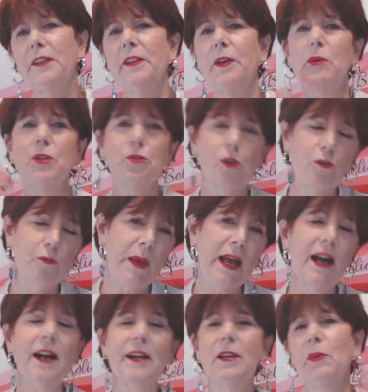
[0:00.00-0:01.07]
And then we drove
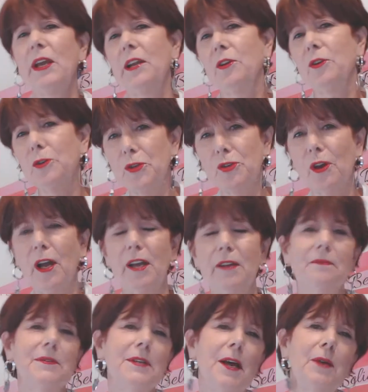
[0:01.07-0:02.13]
back, and we had a good
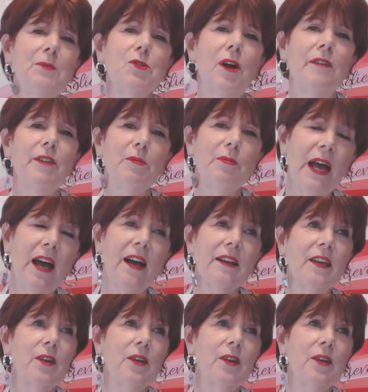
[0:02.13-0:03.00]
time driving back.